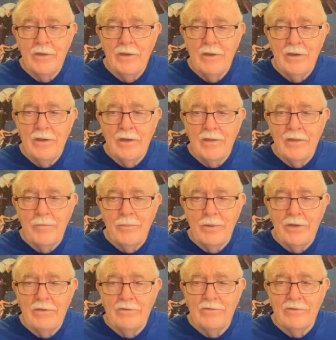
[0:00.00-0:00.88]
And the
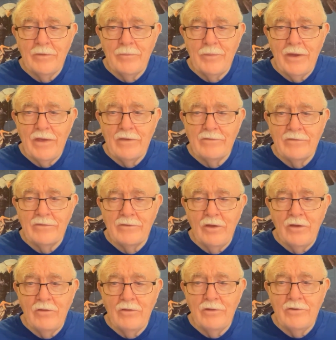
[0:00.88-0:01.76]
peace that passes
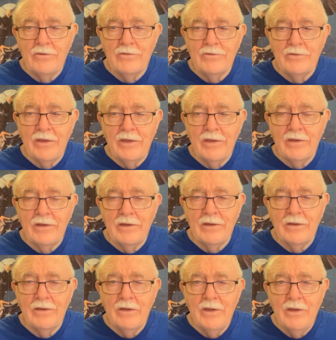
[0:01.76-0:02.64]
all understanding
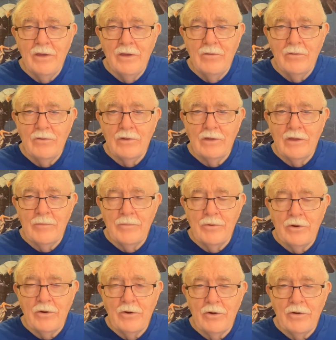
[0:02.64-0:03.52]
will keep your
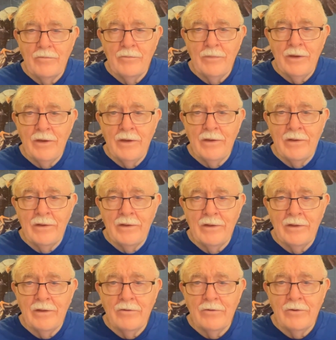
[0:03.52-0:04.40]
heart and mind
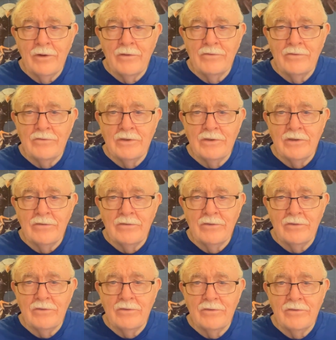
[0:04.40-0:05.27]
in Christ
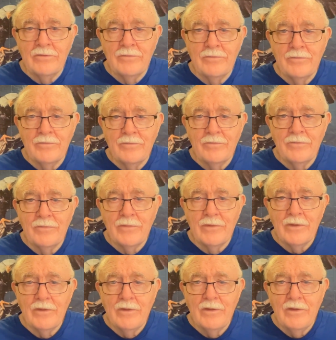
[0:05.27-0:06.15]
Jesus.
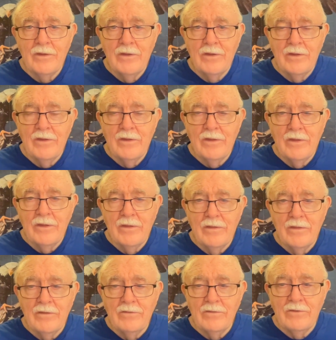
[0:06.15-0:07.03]

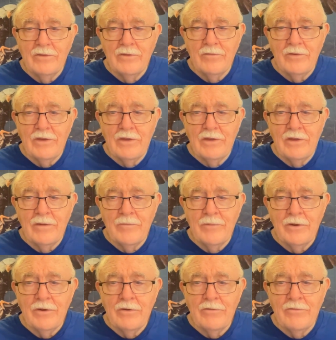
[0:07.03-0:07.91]
This is the Vietnam
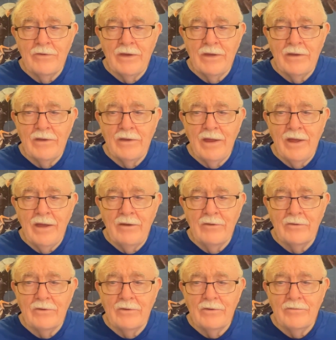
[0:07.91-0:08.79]
Era Vet out.